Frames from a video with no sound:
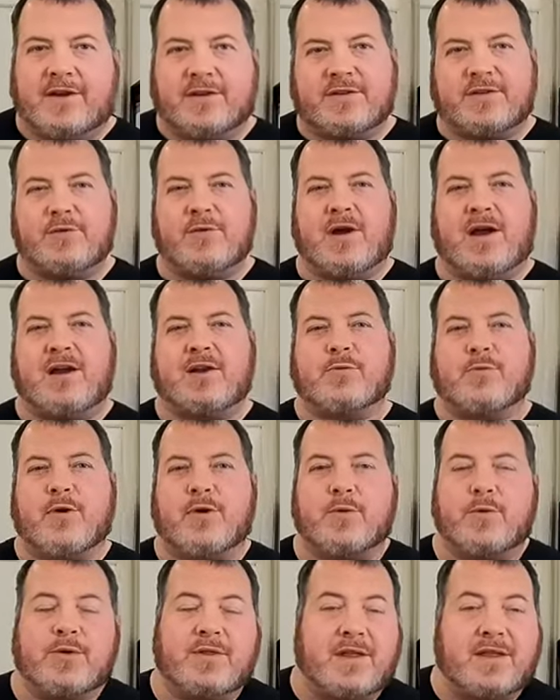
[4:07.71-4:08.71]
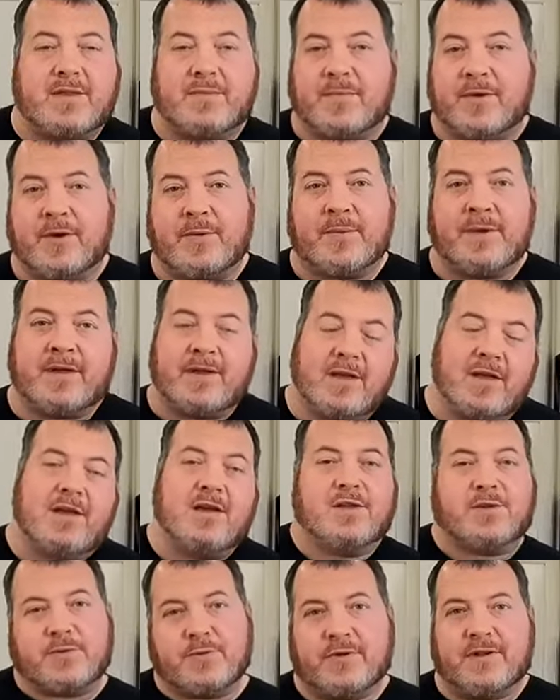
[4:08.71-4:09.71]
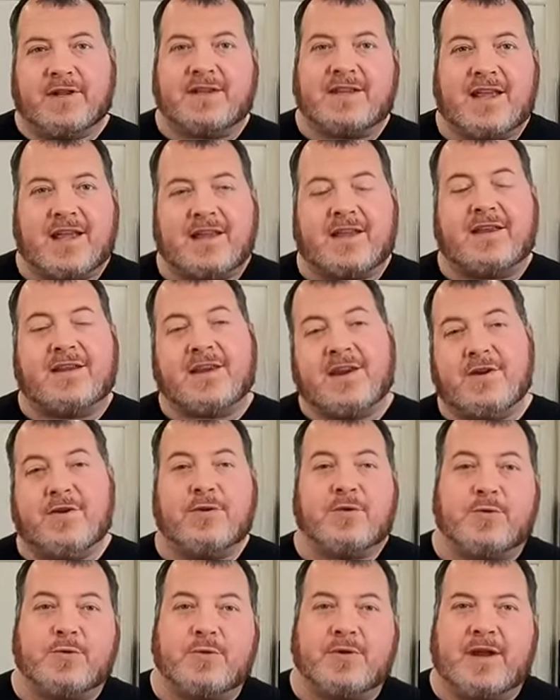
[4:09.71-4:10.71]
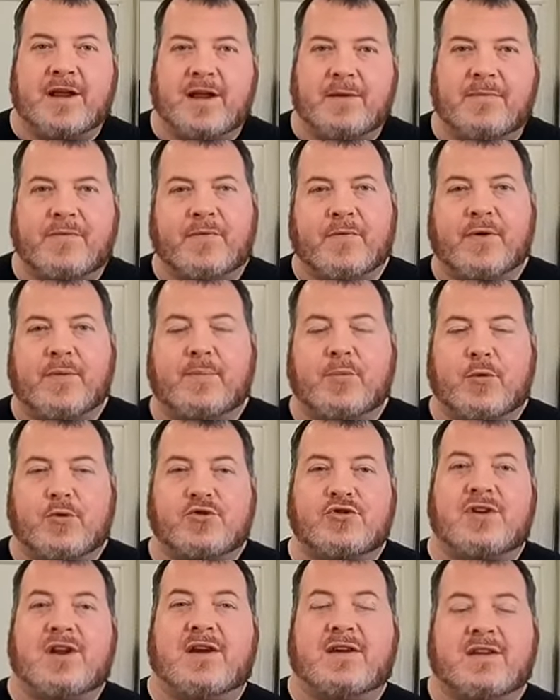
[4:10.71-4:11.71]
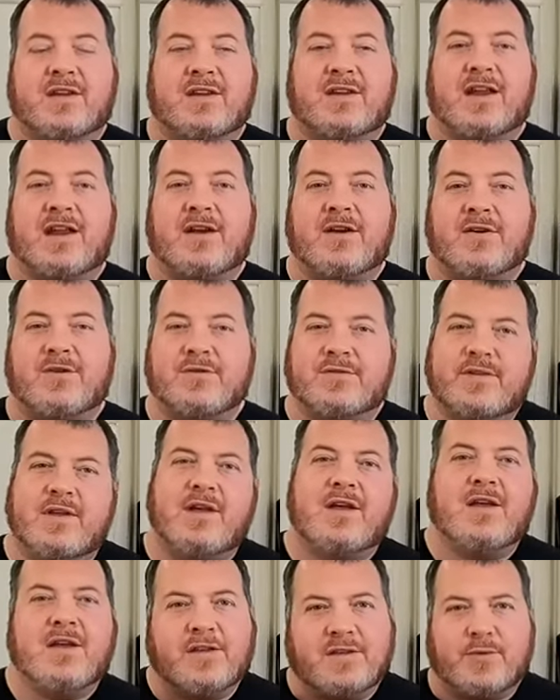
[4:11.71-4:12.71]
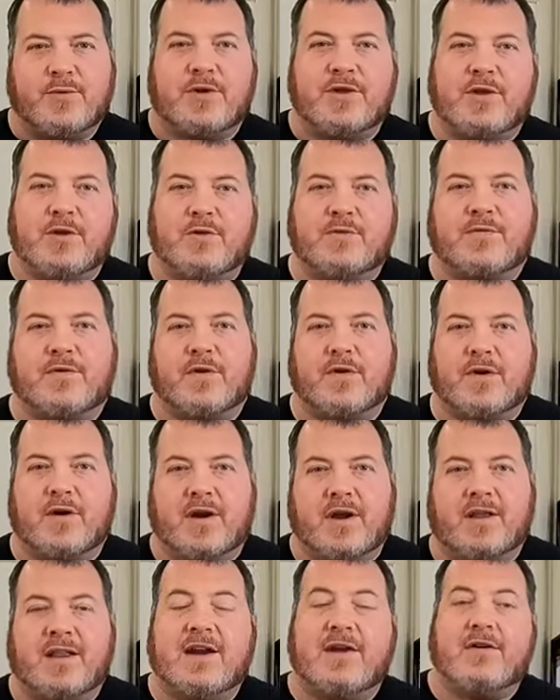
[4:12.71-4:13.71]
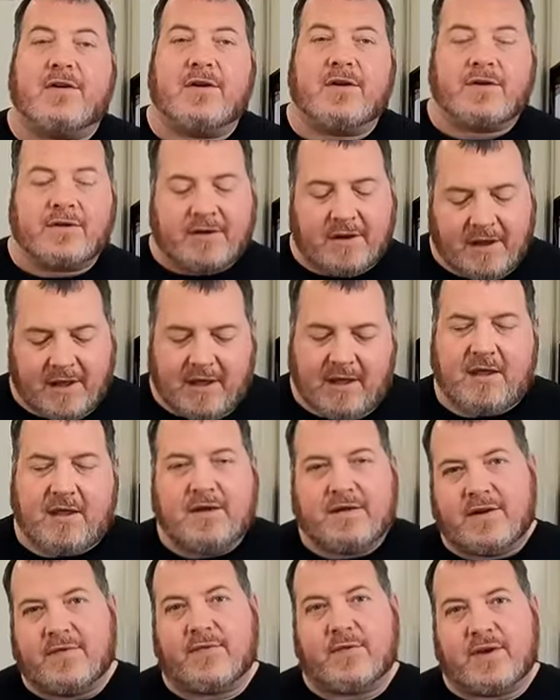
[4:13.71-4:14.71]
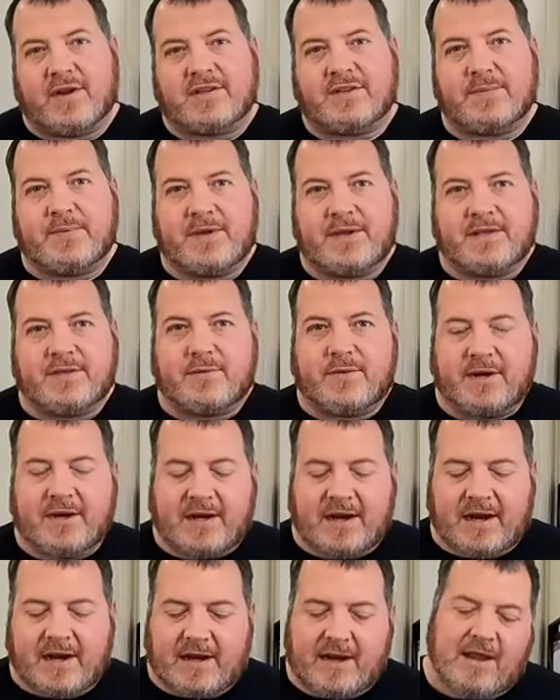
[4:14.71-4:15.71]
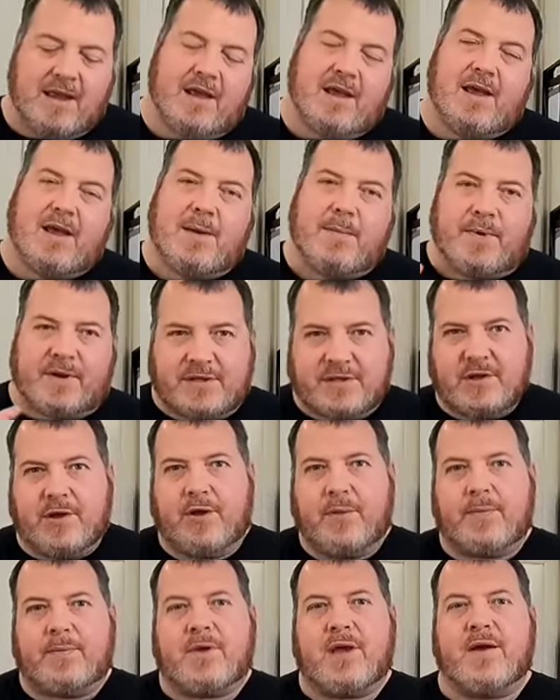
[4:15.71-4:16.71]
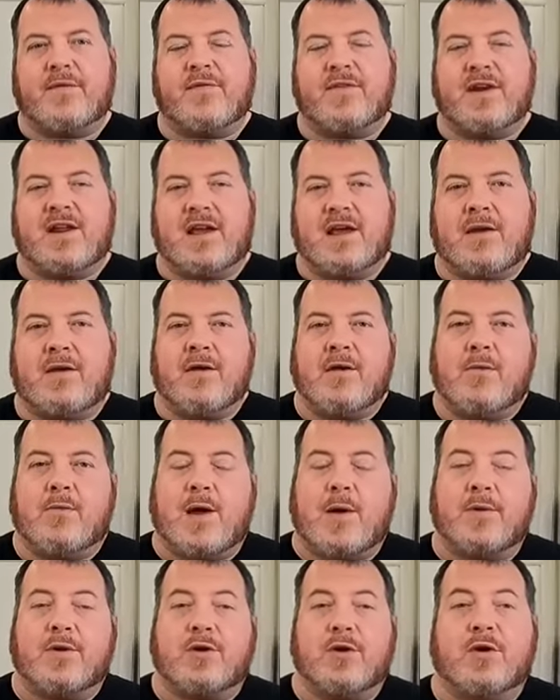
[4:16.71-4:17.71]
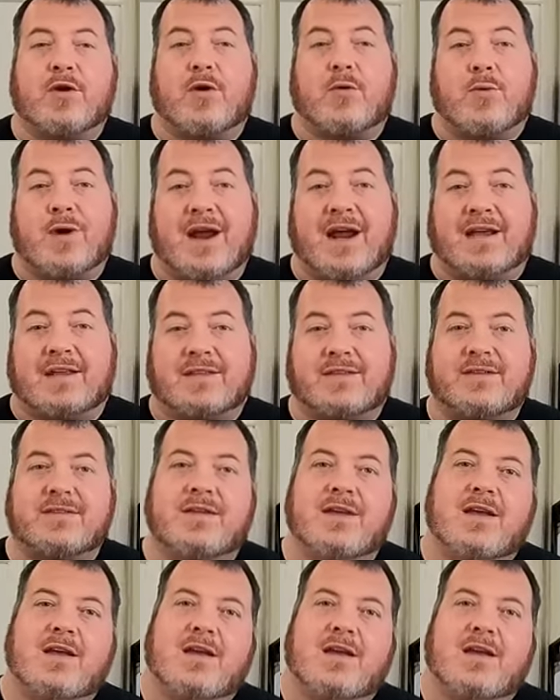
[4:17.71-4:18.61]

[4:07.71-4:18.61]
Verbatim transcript: It's too hot to work with at the moment, so we're going to let that continue to cool down before we portion out in containers so we can use for later on different recipes and whatnot. But I stole a cup for now while we cook our rice.